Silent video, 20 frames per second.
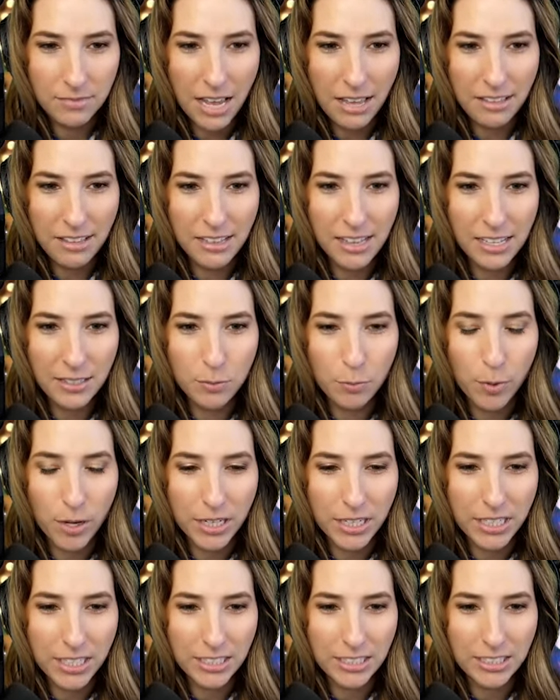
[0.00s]
I think that's
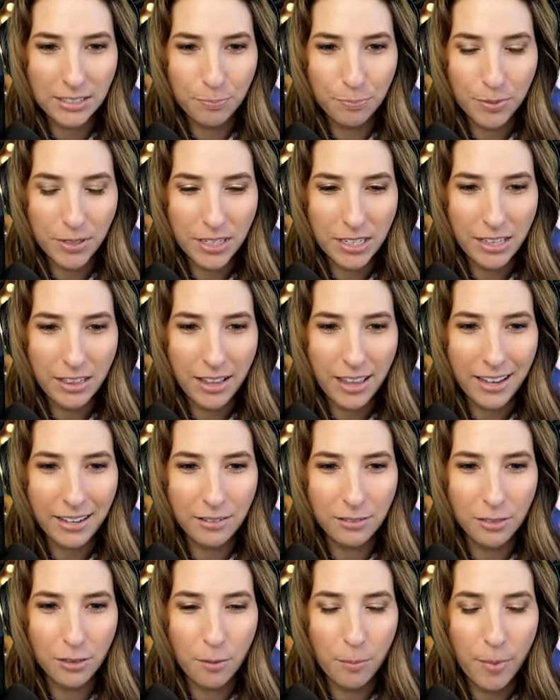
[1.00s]
monies, but
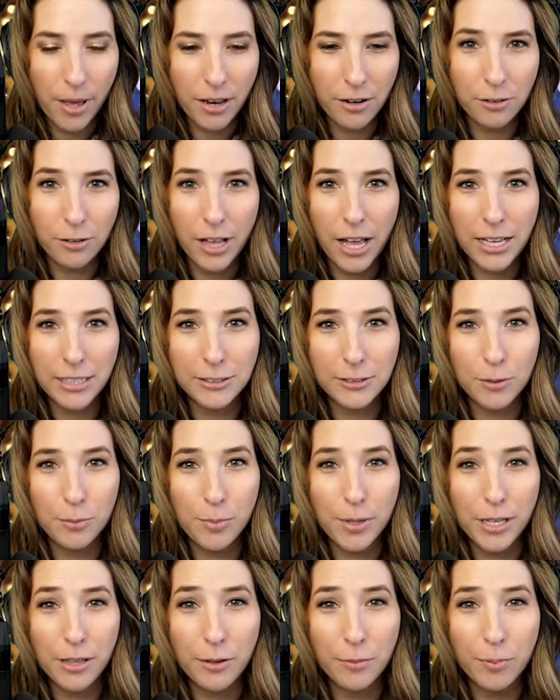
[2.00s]
like the metal has to
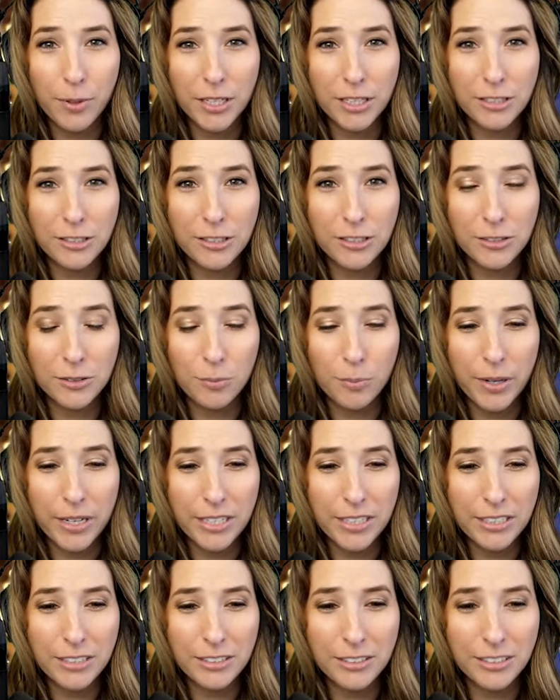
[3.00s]
be the pieces,
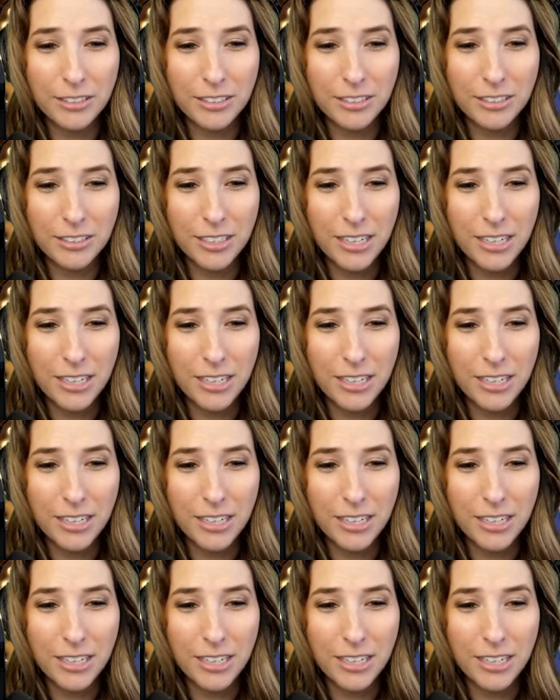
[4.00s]
monies,